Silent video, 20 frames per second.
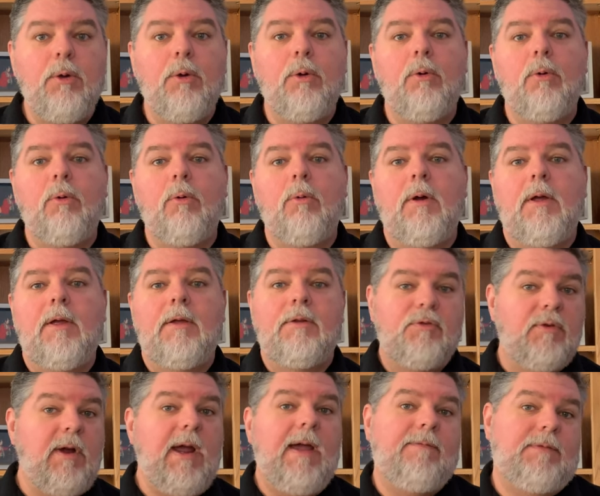who
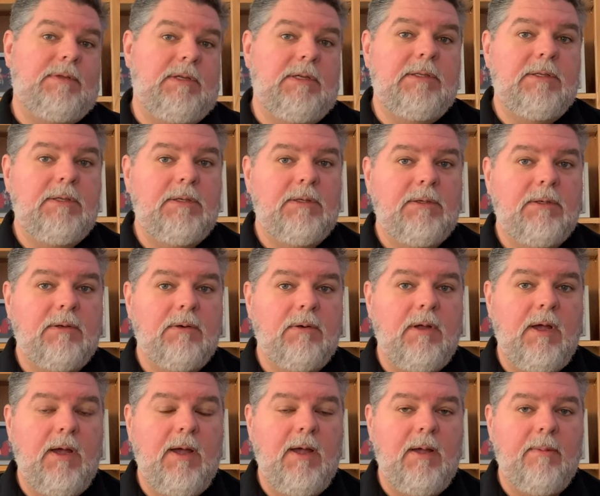drafted
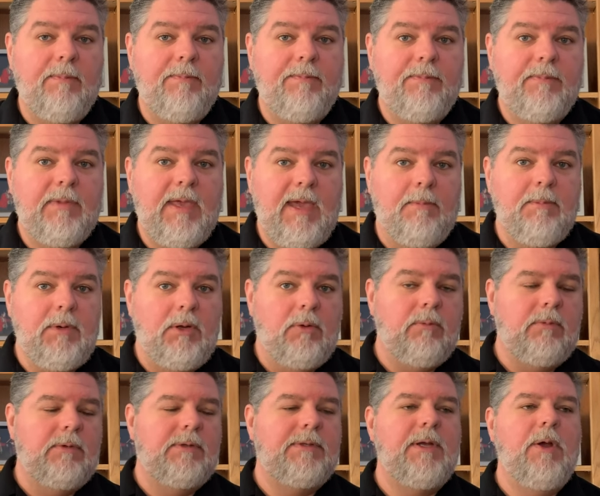Cam
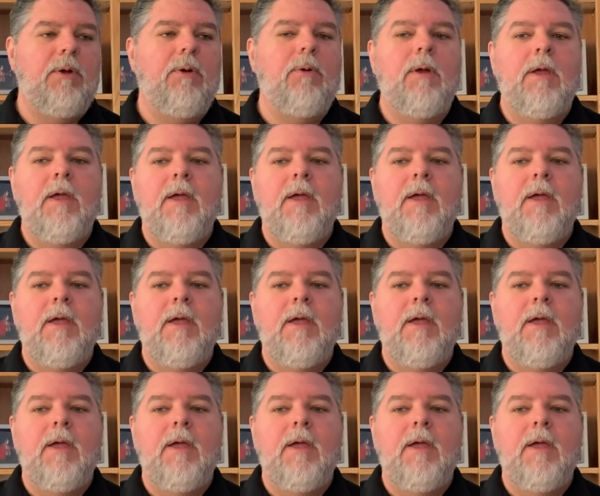Newton. So